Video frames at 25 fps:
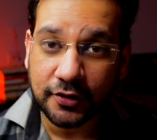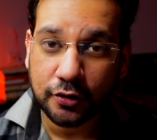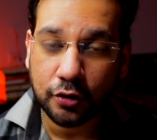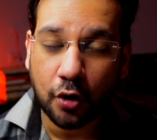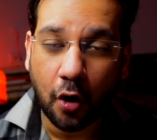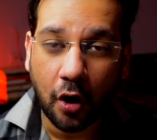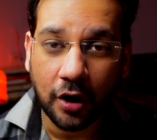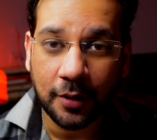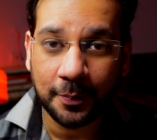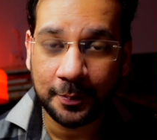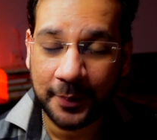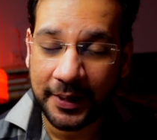
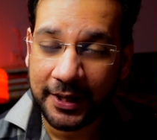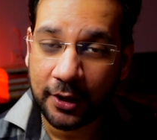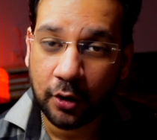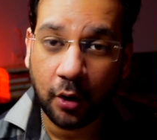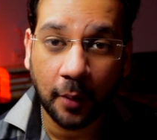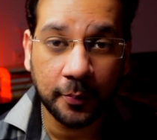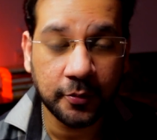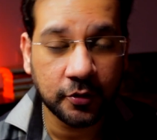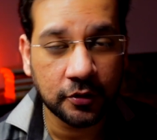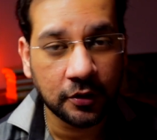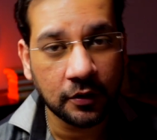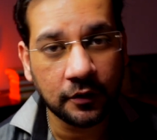called being
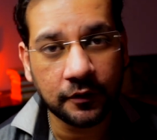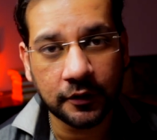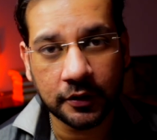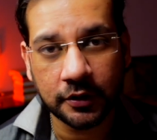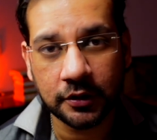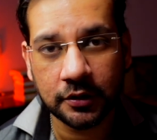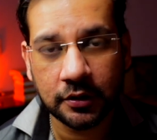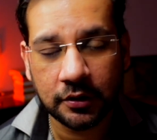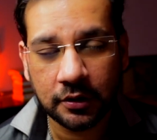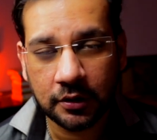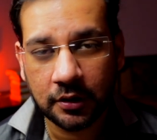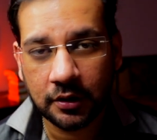
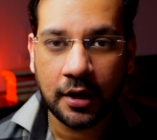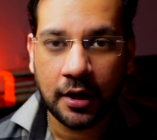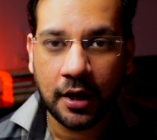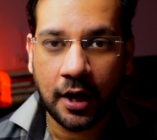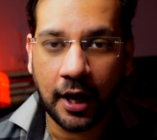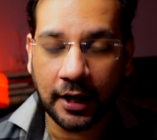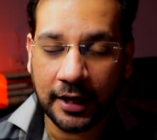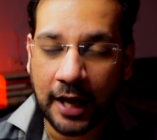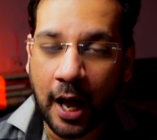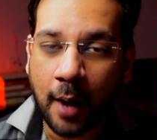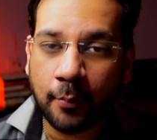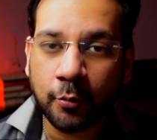observant.
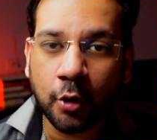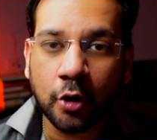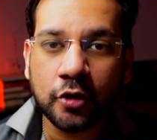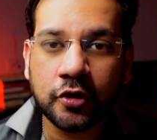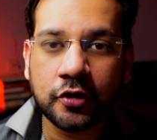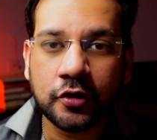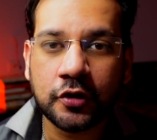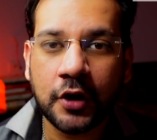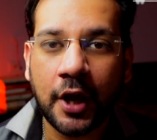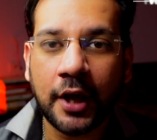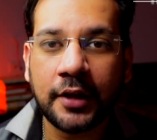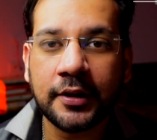And I'm not
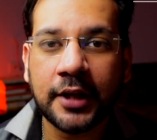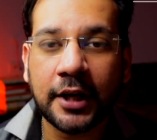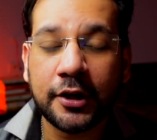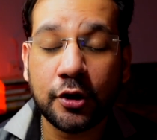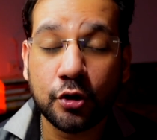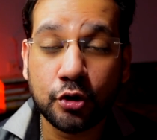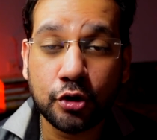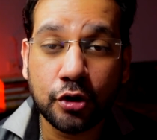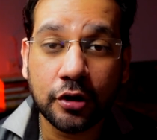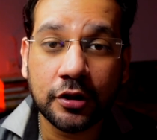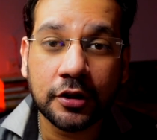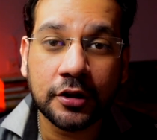saying that you
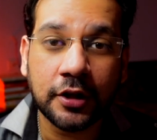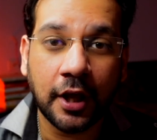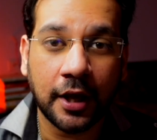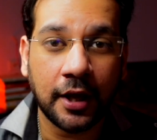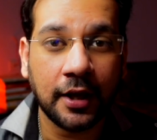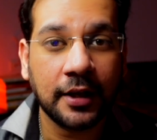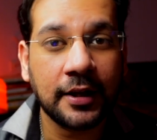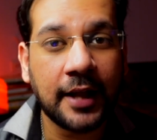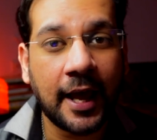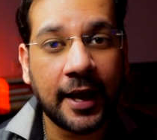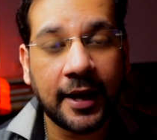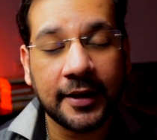should
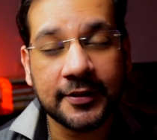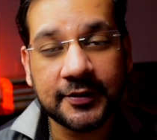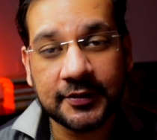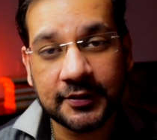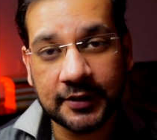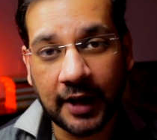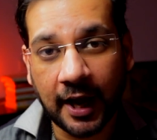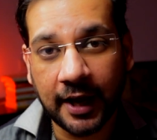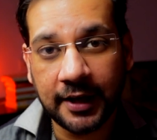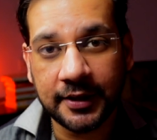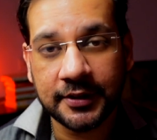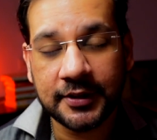think like a
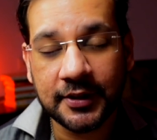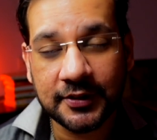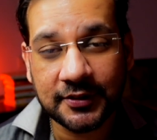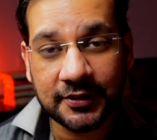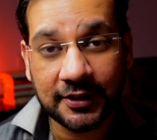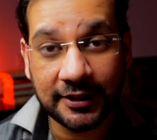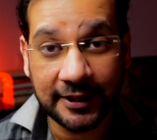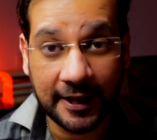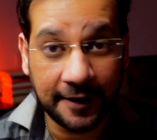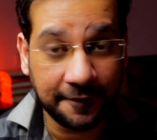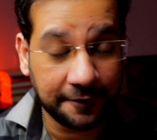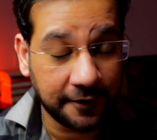scientist
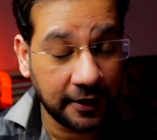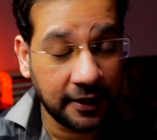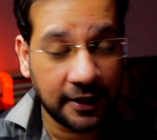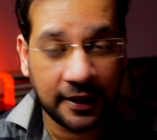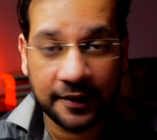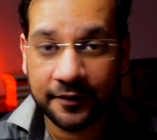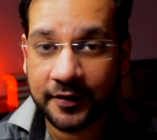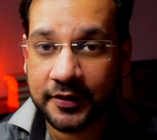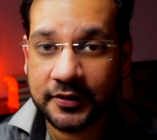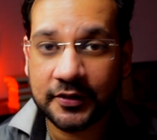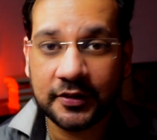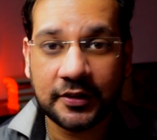in every
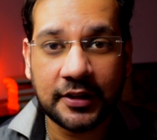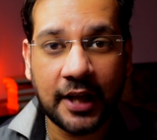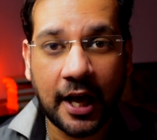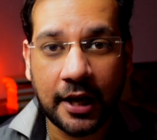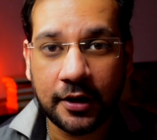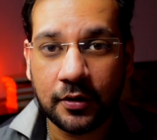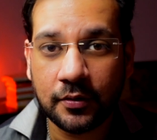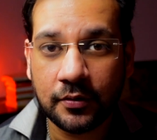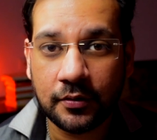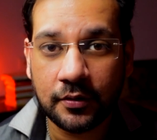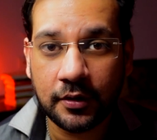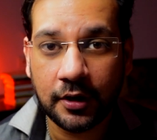given
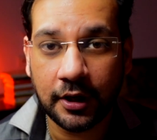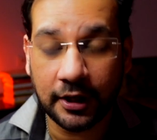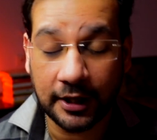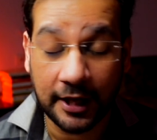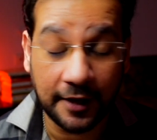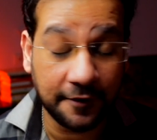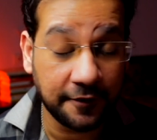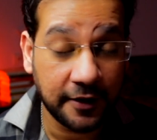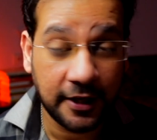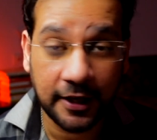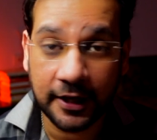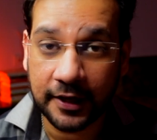scenario, in
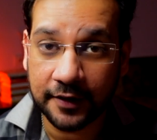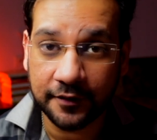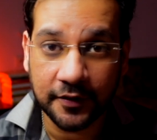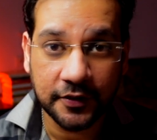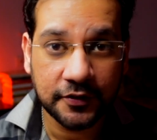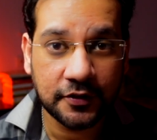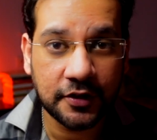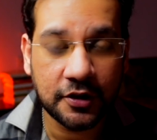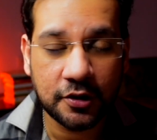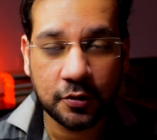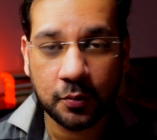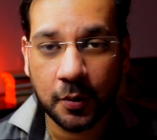every given
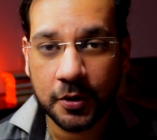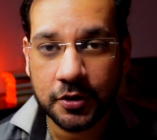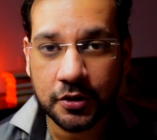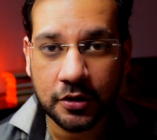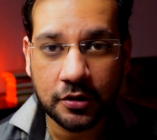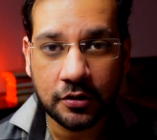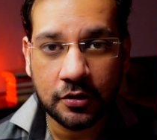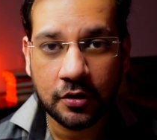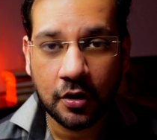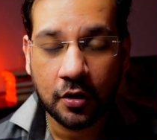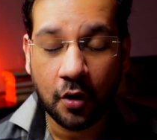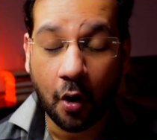
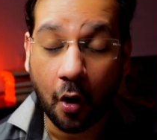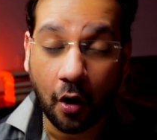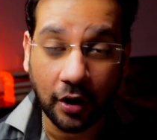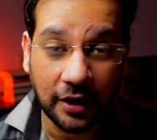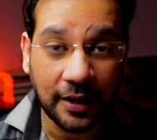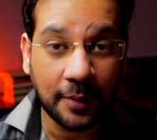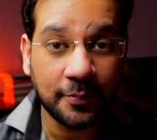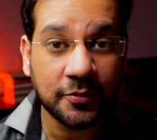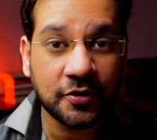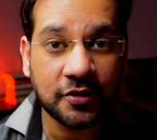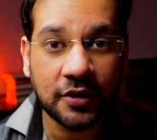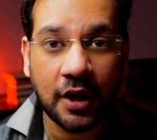situation. All
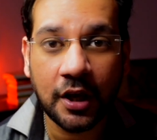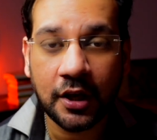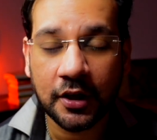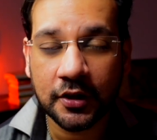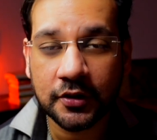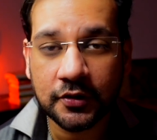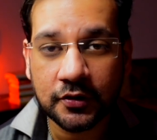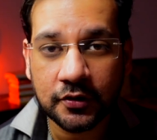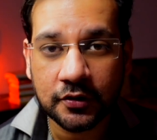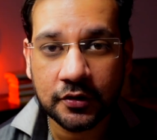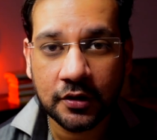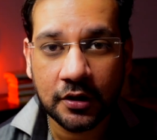I'm saying
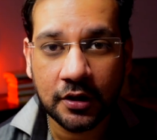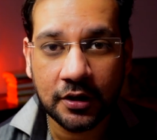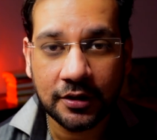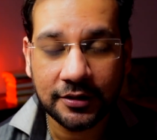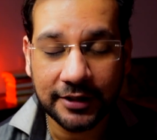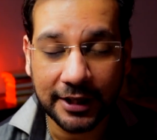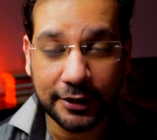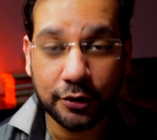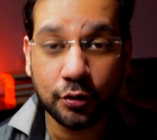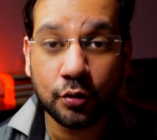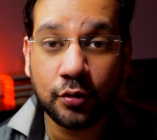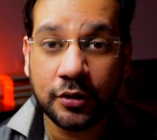is
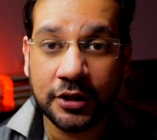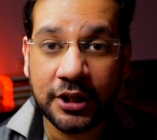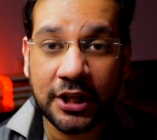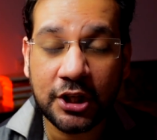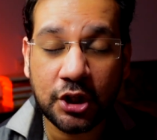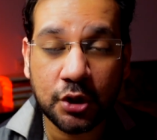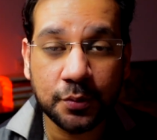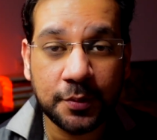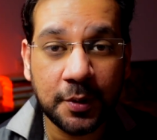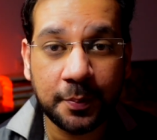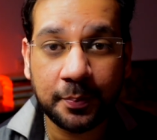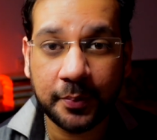that you need
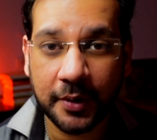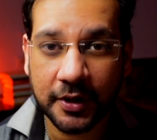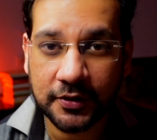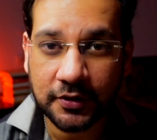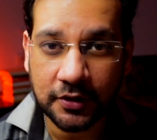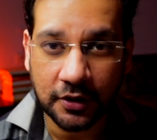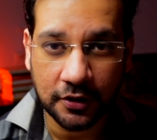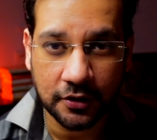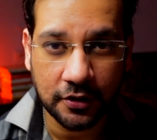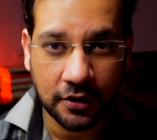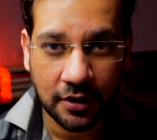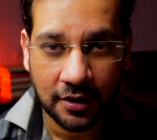to be
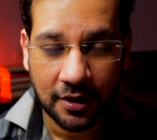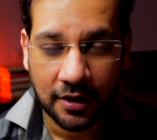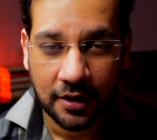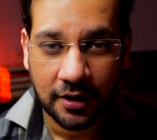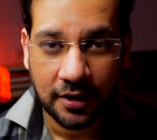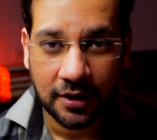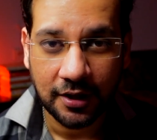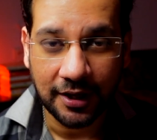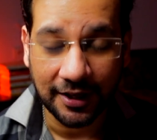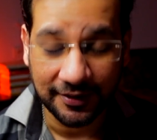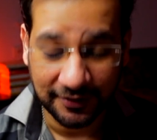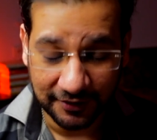present
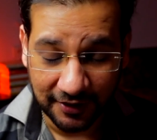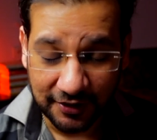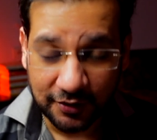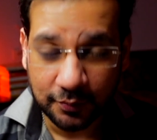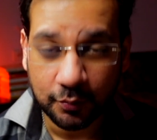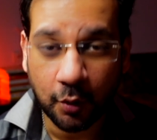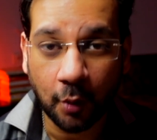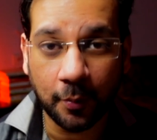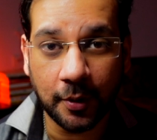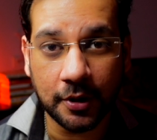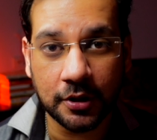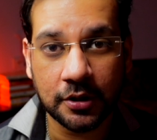in this
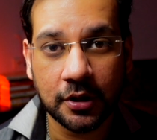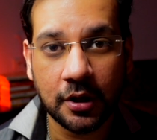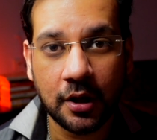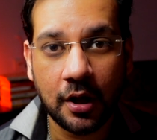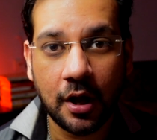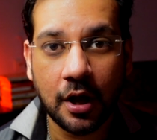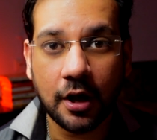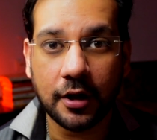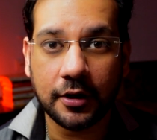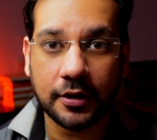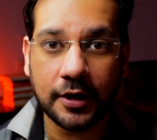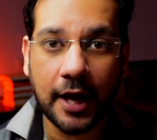moment,
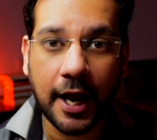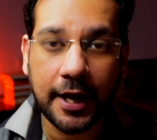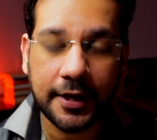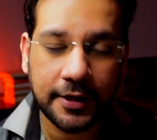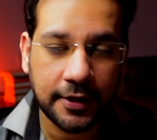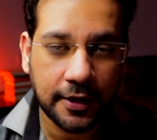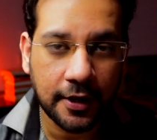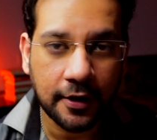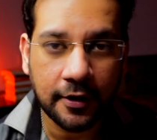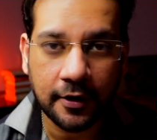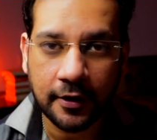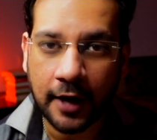right
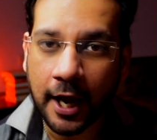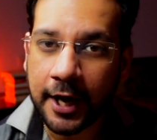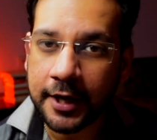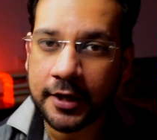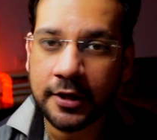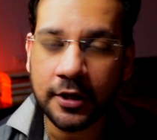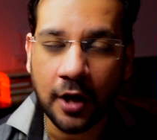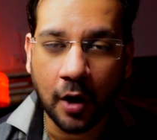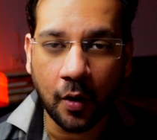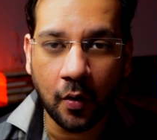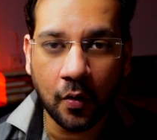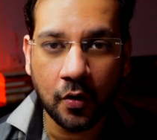here, right
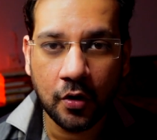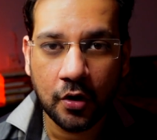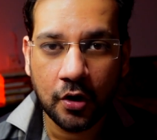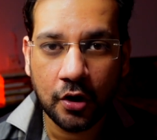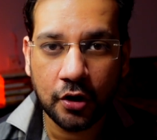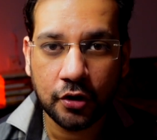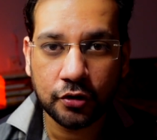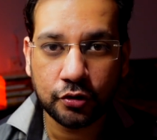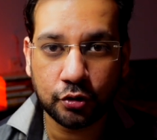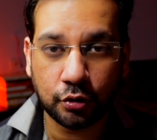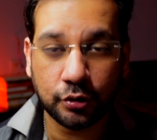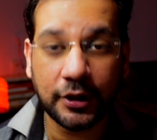now,
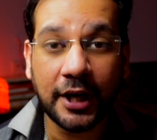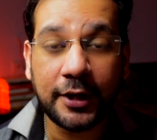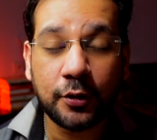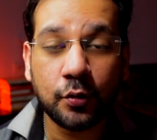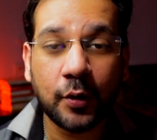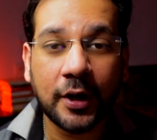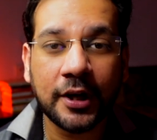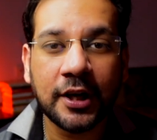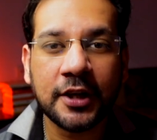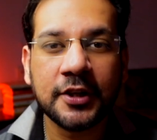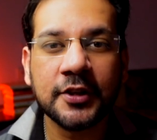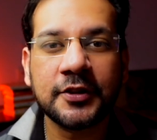so that you
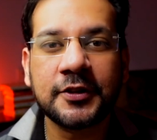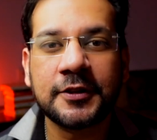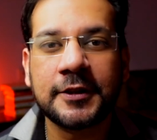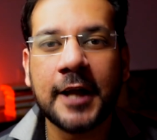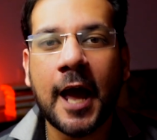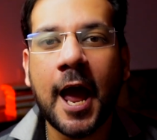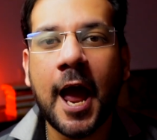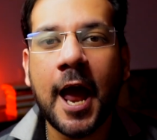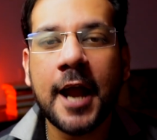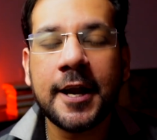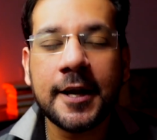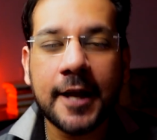can
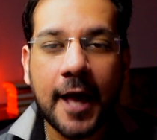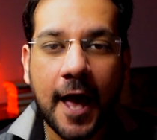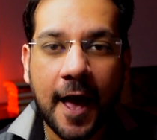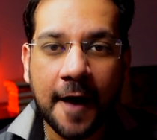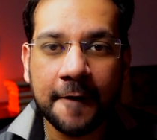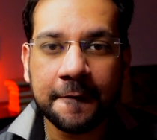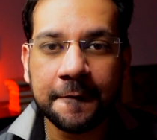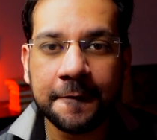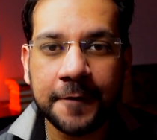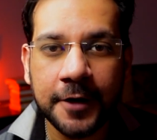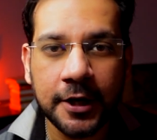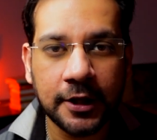understand
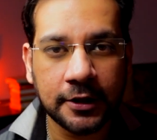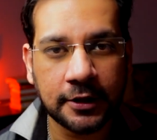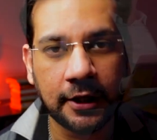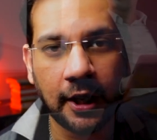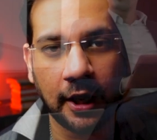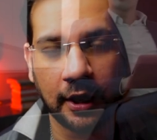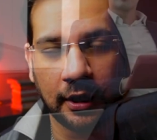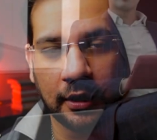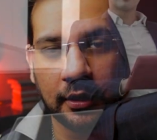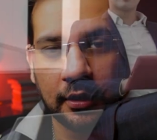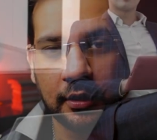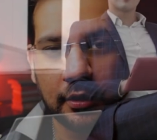everything.